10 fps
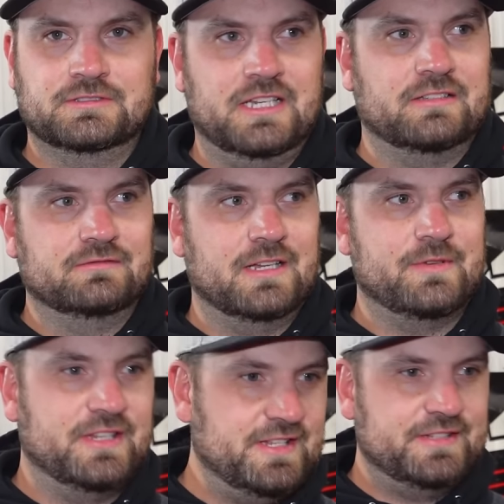Yeah. I
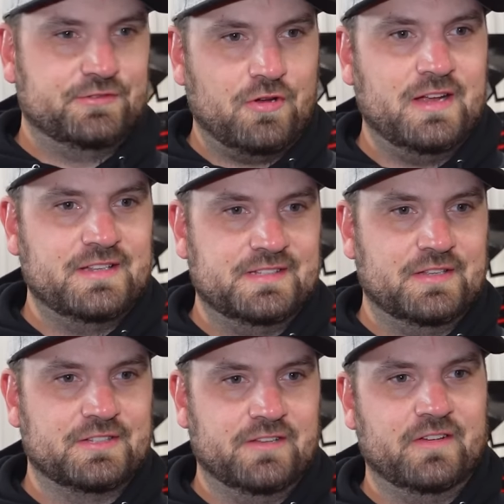mean, he's trying to
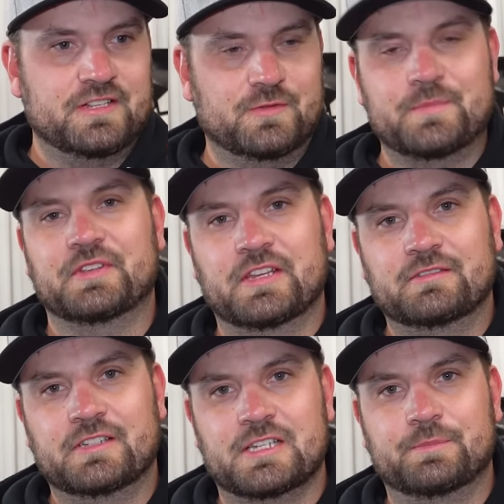sell stuff on his website.
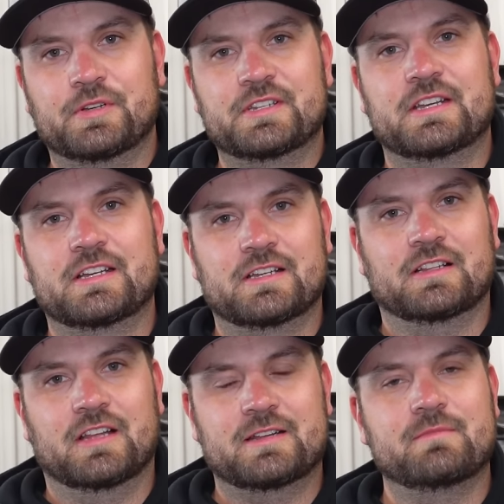He yeah. put
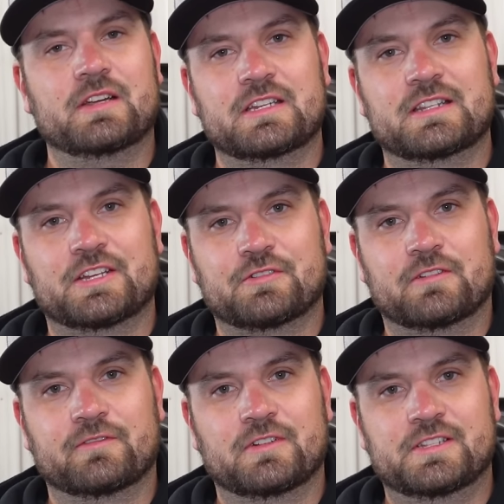uh, a lot of money into that
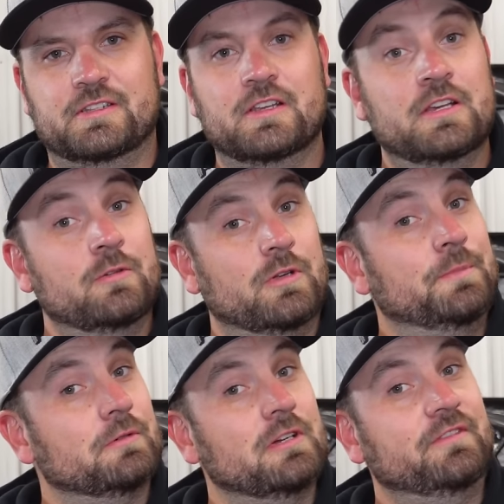truck for us. We
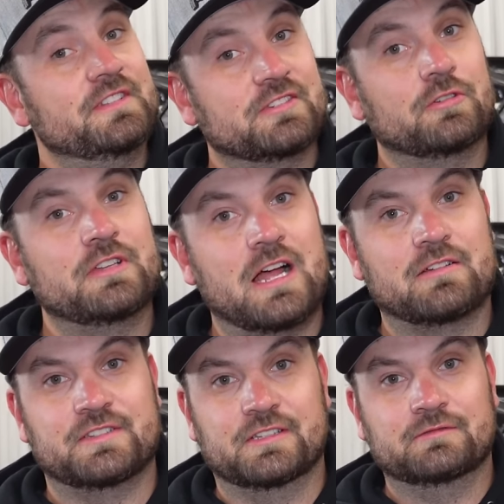put roughly zero
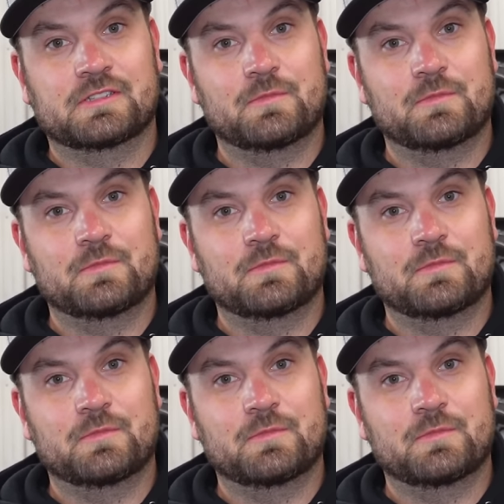dollars in.